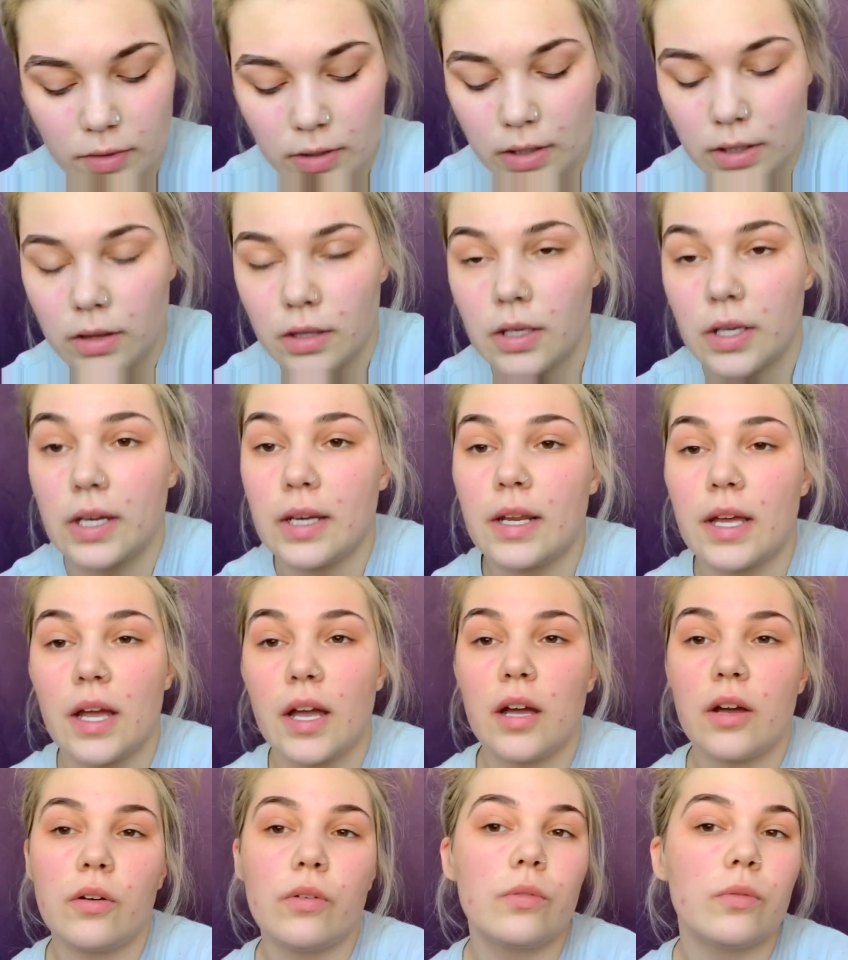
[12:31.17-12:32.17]
And then
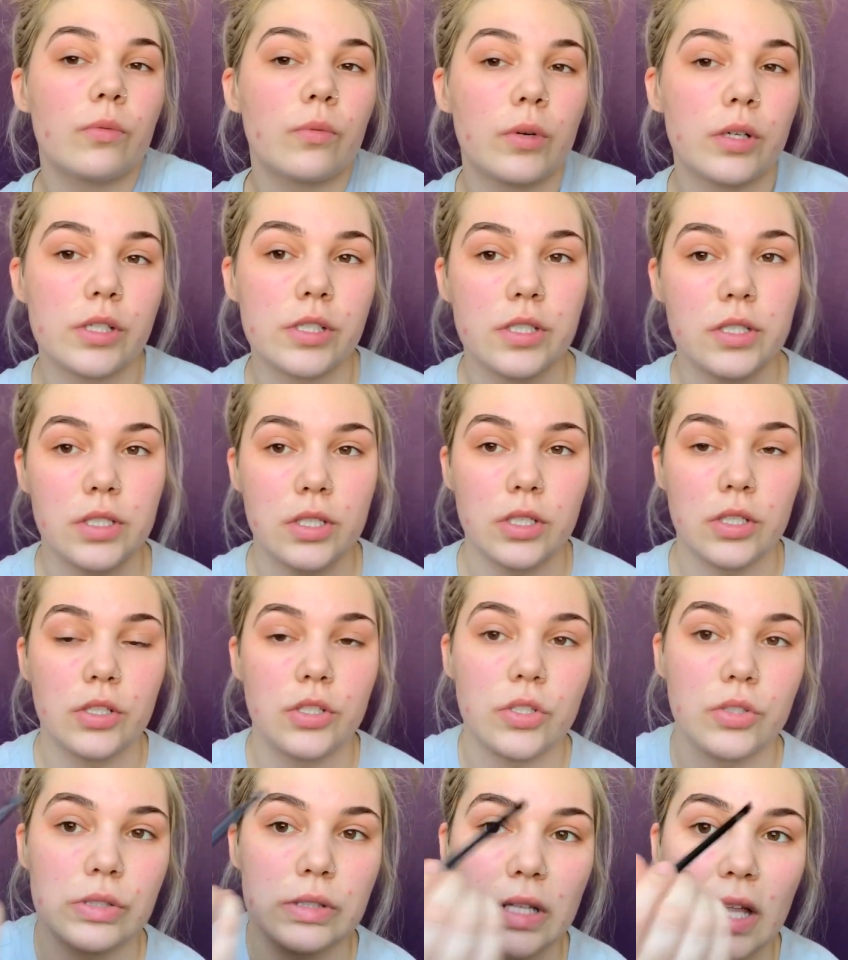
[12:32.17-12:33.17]
now we're just gonna
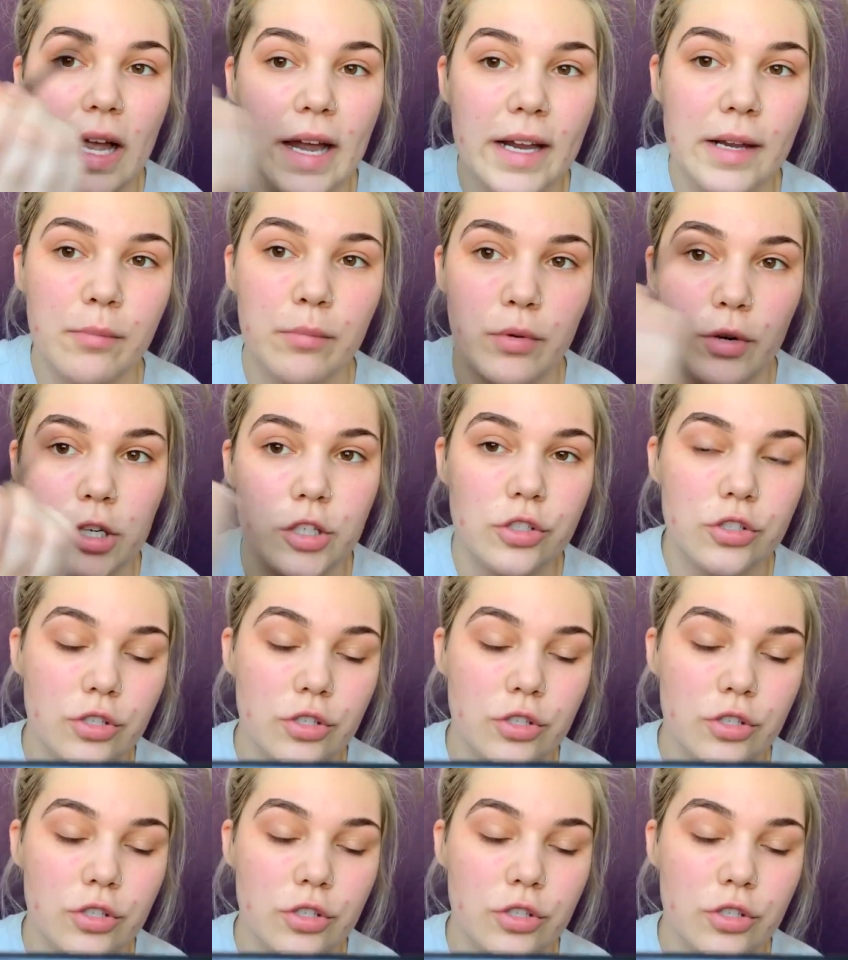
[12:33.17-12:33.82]
do light brush